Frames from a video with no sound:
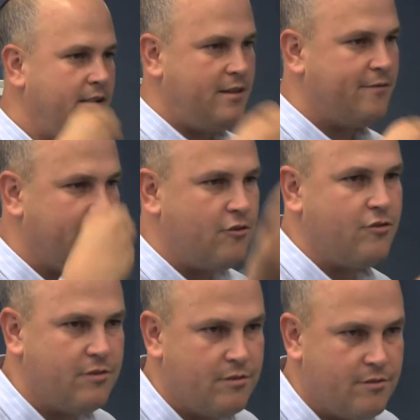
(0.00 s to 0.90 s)
any definition.
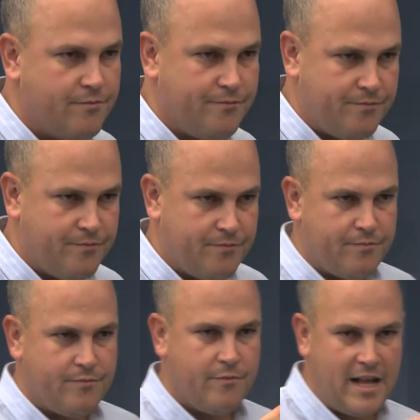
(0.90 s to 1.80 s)

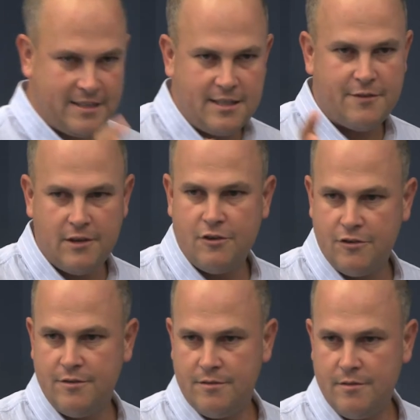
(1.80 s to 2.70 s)
That's the definition.
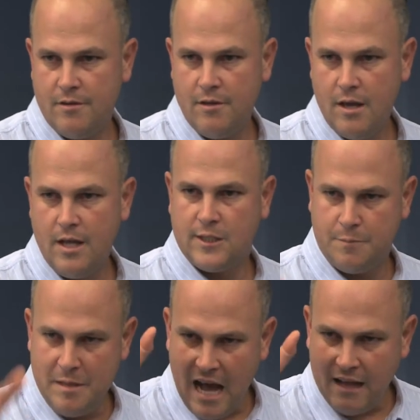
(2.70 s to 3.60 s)
It's
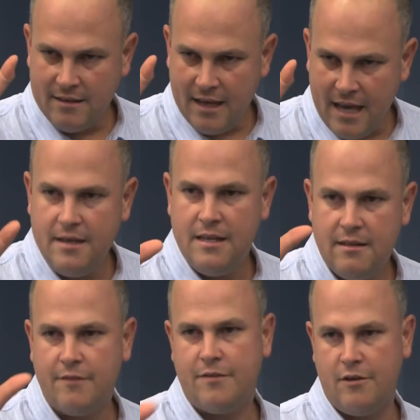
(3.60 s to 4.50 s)
beyond any
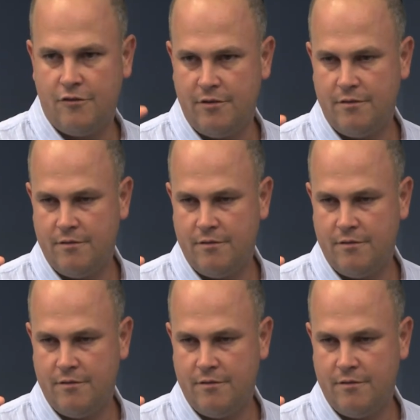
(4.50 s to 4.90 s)
definition.